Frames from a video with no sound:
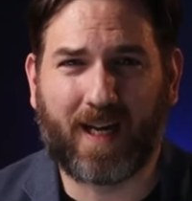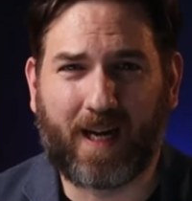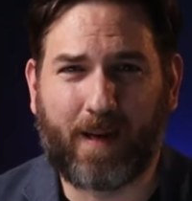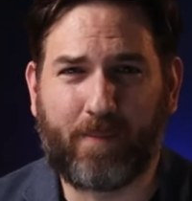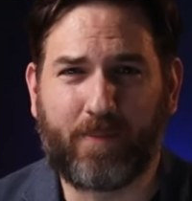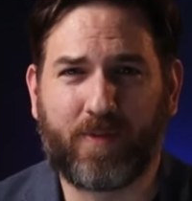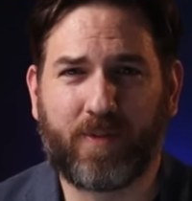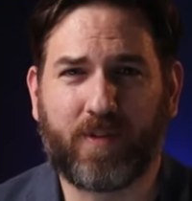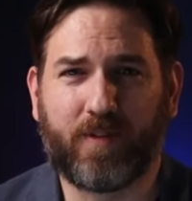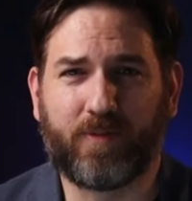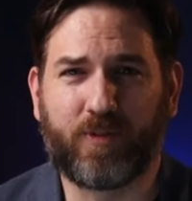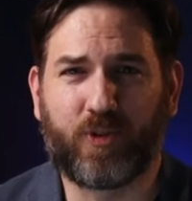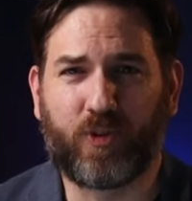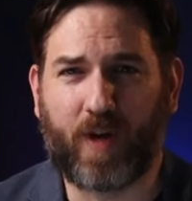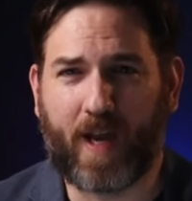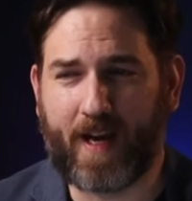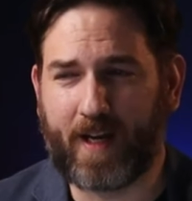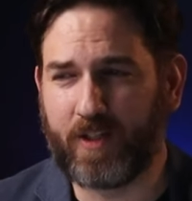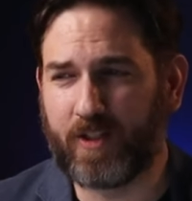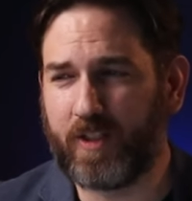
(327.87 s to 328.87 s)
types of
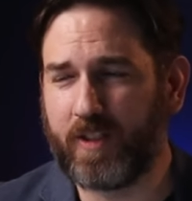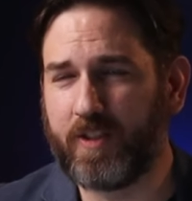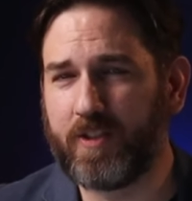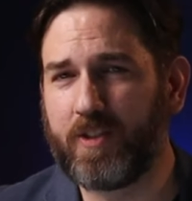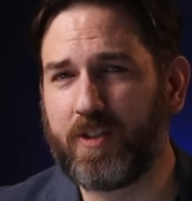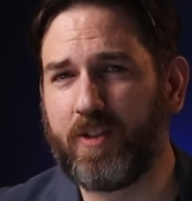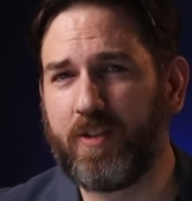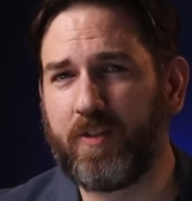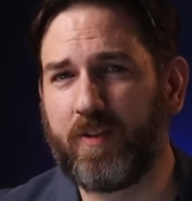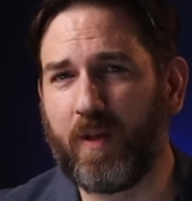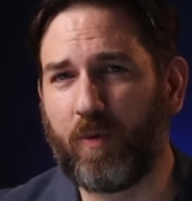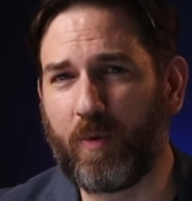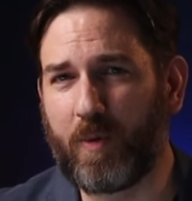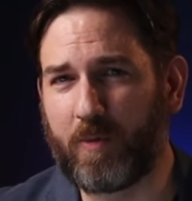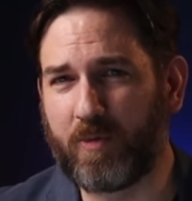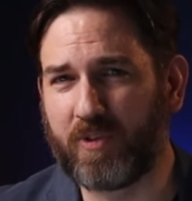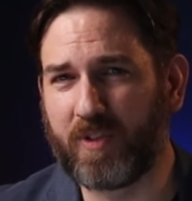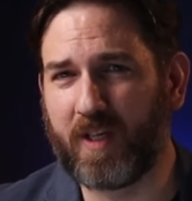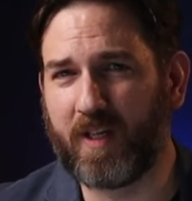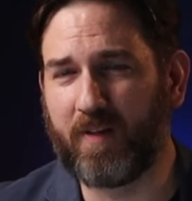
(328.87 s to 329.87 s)
strategies that we
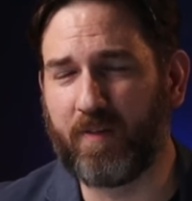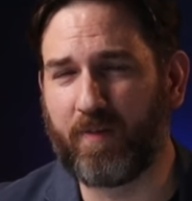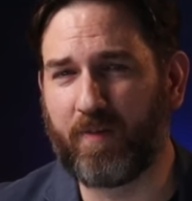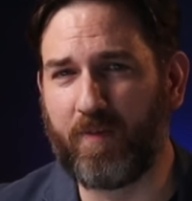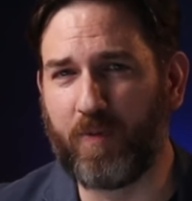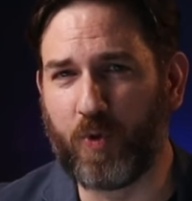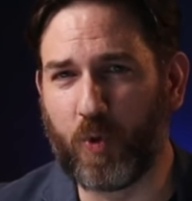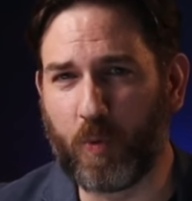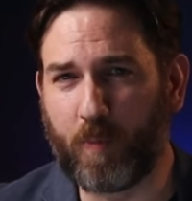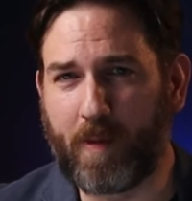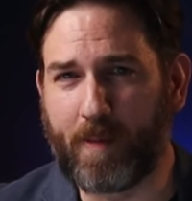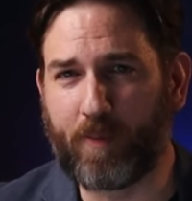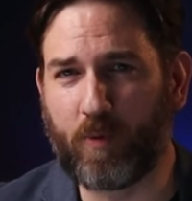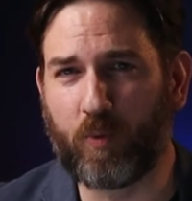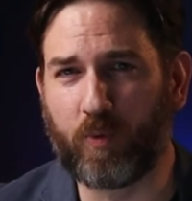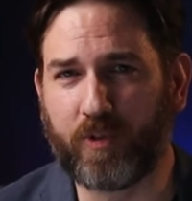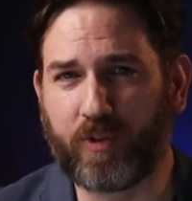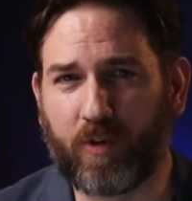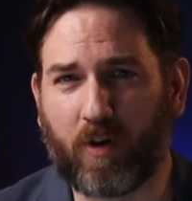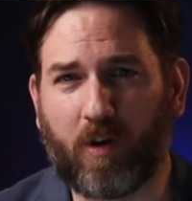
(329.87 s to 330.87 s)
would say new
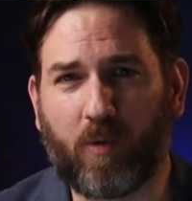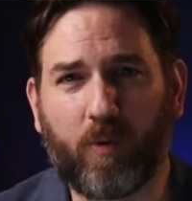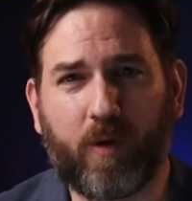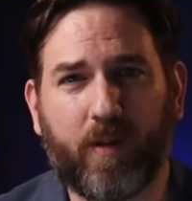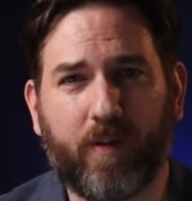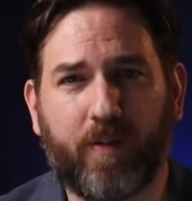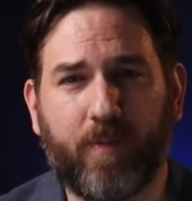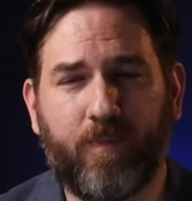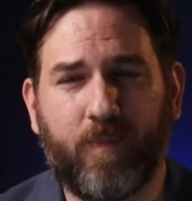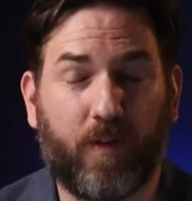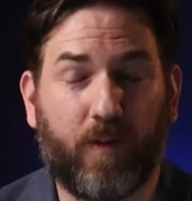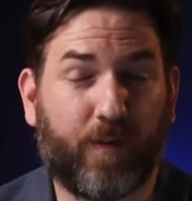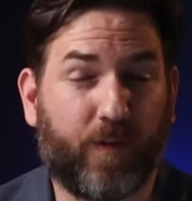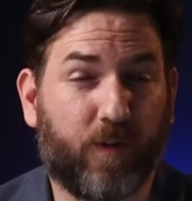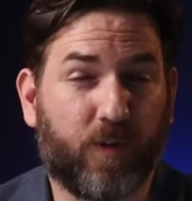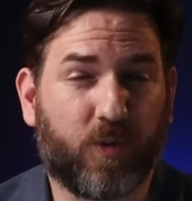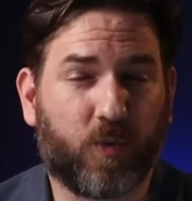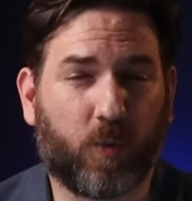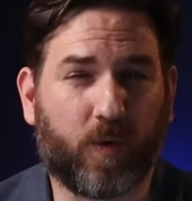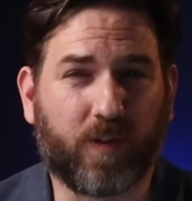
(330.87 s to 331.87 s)
people would start with. The
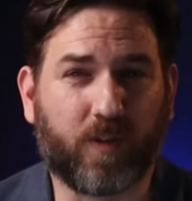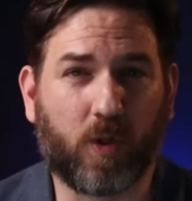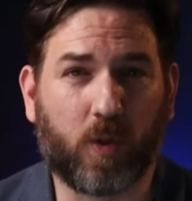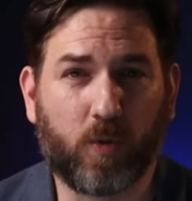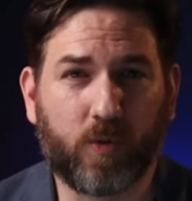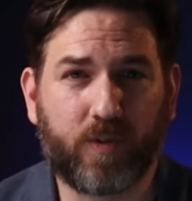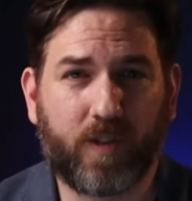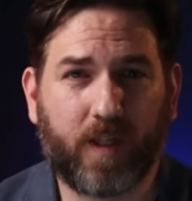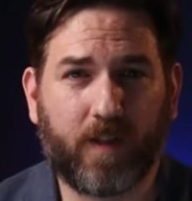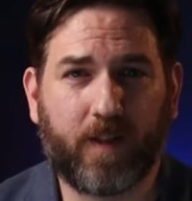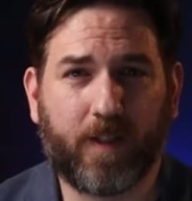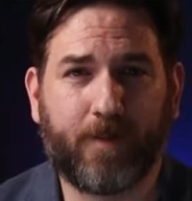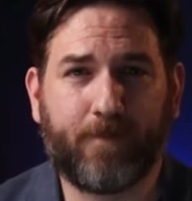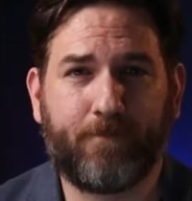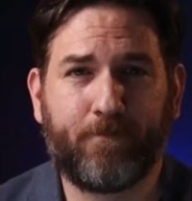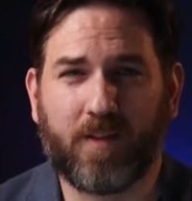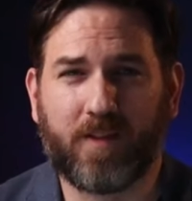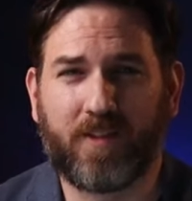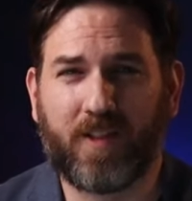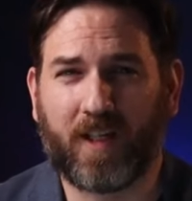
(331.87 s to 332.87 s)
first one is wholesaling.
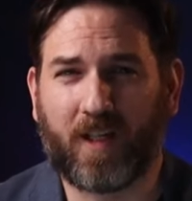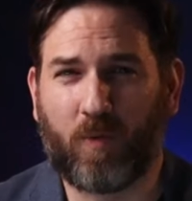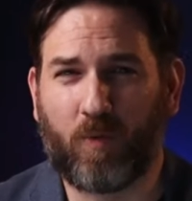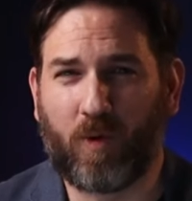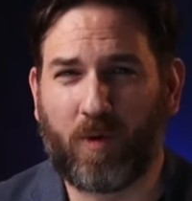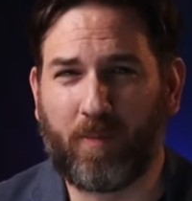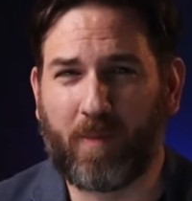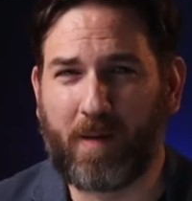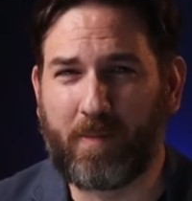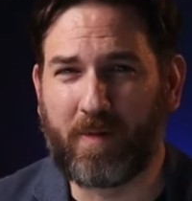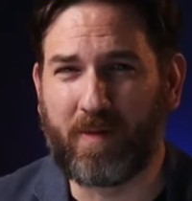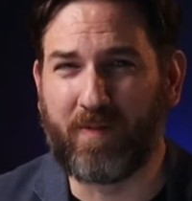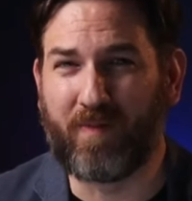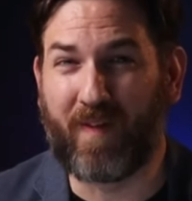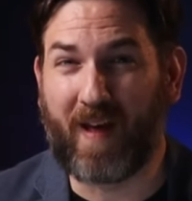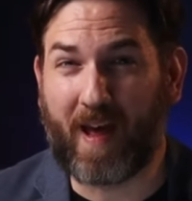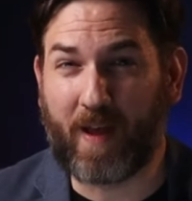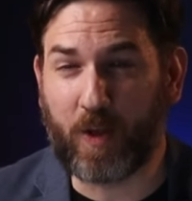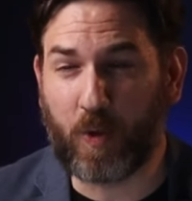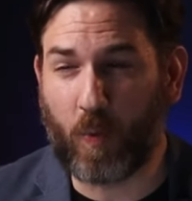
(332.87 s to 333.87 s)
The second one might be
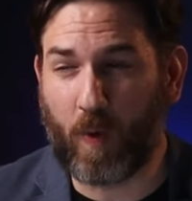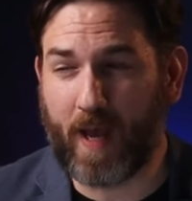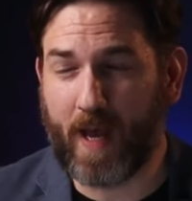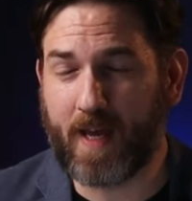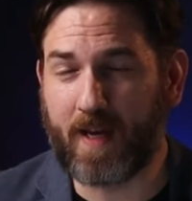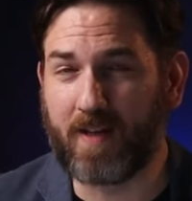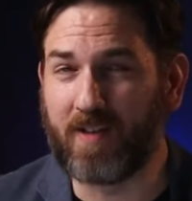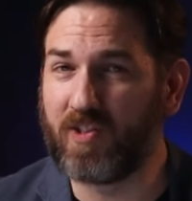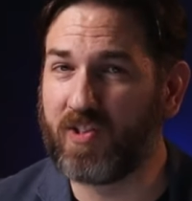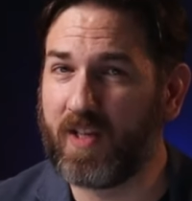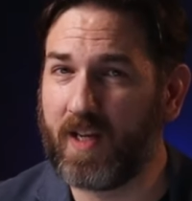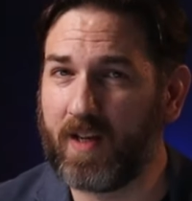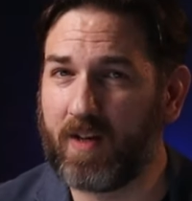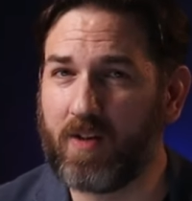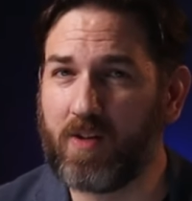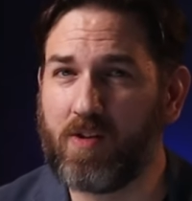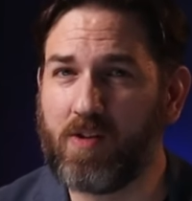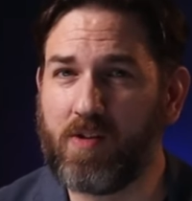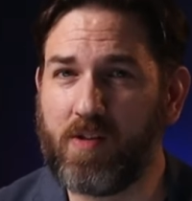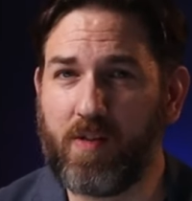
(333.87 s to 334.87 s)
value add and
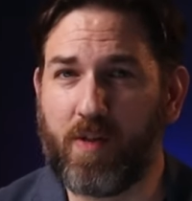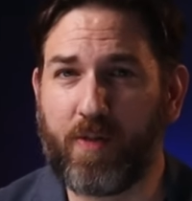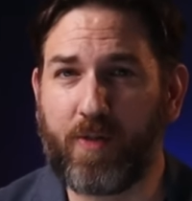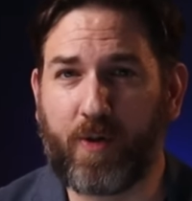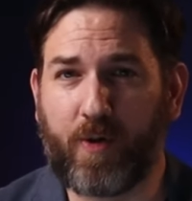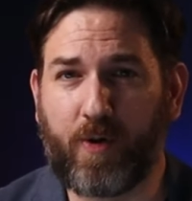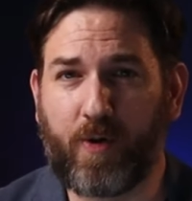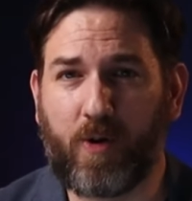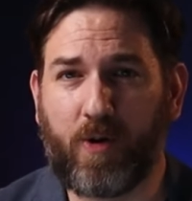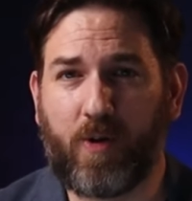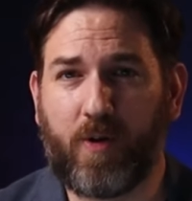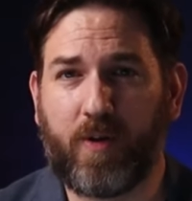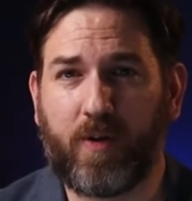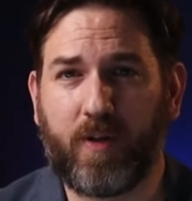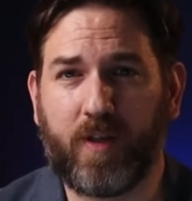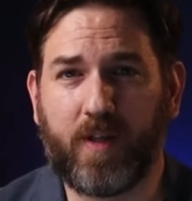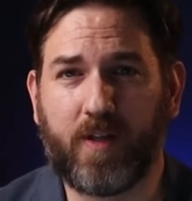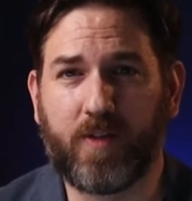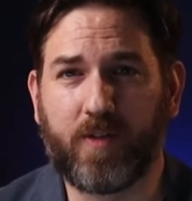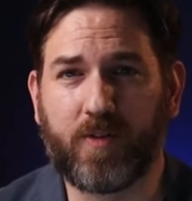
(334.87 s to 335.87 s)
sell. And the third
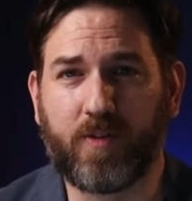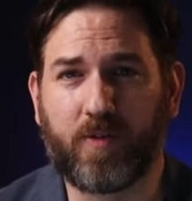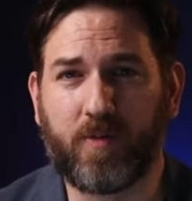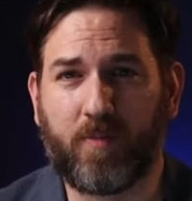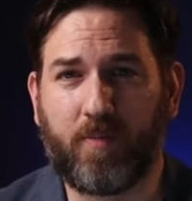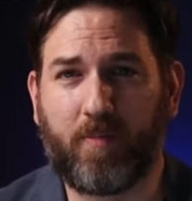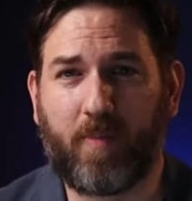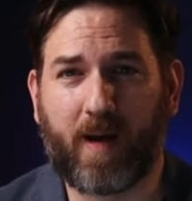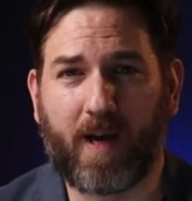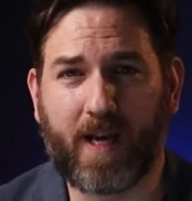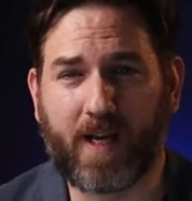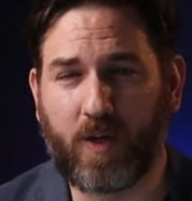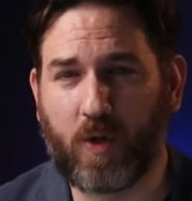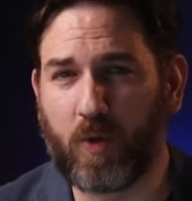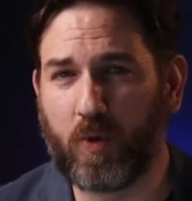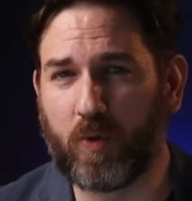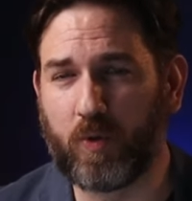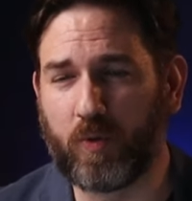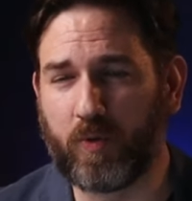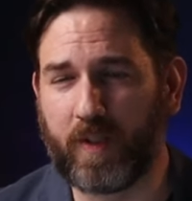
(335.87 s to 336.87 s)
is buy and
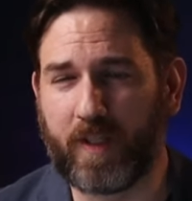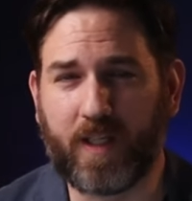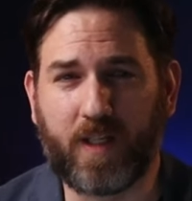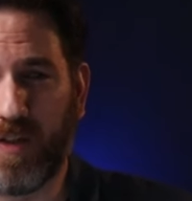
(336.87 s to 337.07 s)
hold.